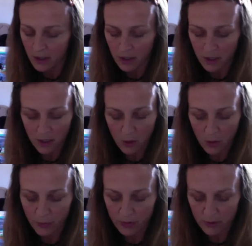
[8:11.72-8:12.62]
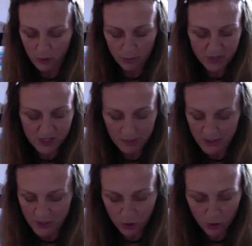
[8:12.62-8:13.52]
You know, you can put some of
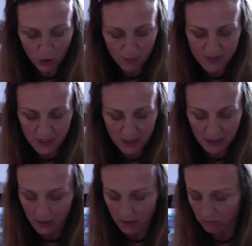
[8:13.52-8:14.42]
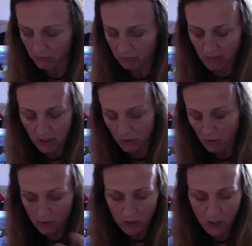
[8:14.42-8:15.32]
these herbs in it and make your
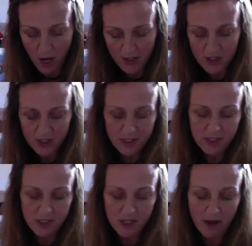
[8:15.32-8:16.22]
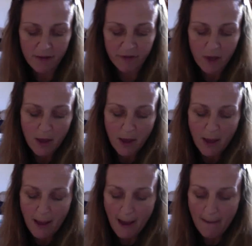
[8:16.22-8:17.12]
own concoctions and stuff.
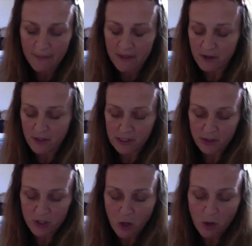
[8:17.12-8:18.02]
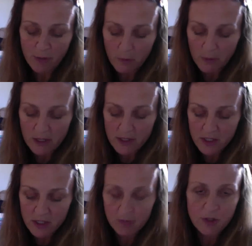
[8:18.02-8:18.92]
But there's so many
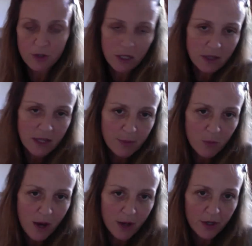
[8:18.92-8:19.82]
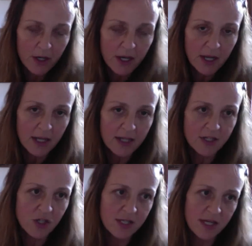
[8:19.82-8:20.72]
reasons to be drinking lemon water. It
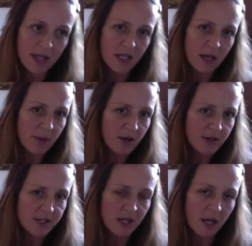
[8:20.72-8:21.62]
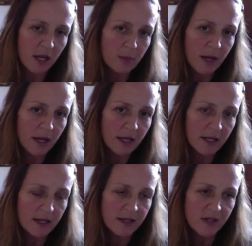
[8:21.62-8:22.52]
isn't just anti-parasitic, but
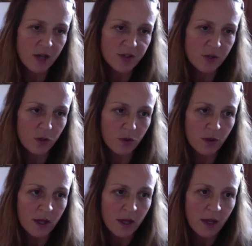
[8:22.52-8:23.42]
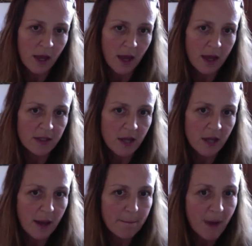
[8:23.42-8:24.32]
it is also
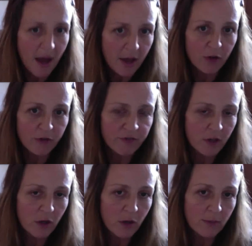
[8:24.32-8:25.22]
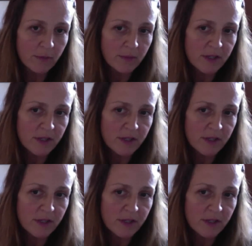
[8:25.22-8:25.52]
anti-biofilm